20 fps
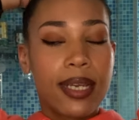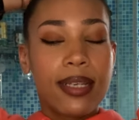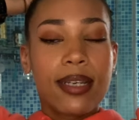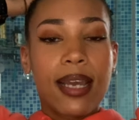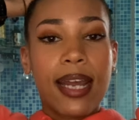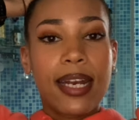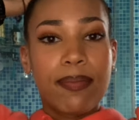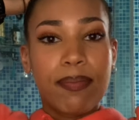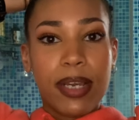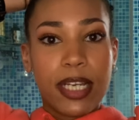
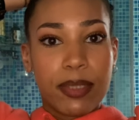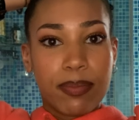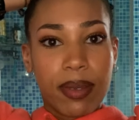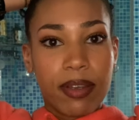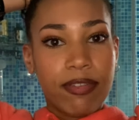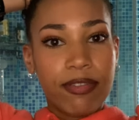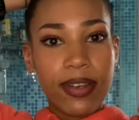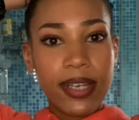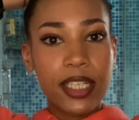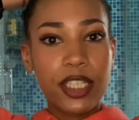and it makes my
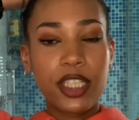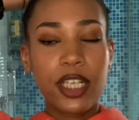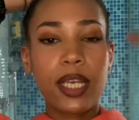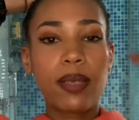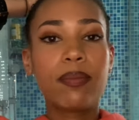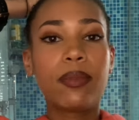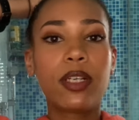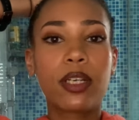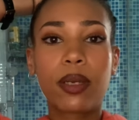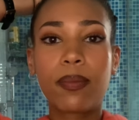face shape
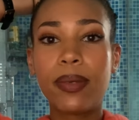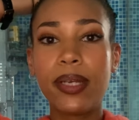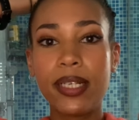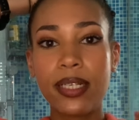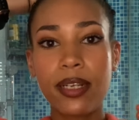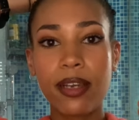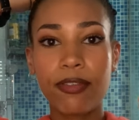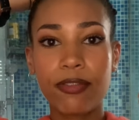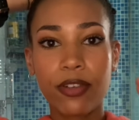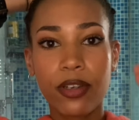look a bit
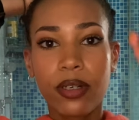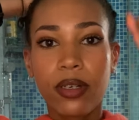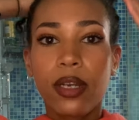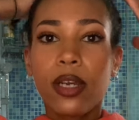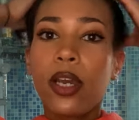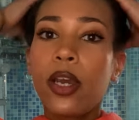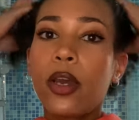different.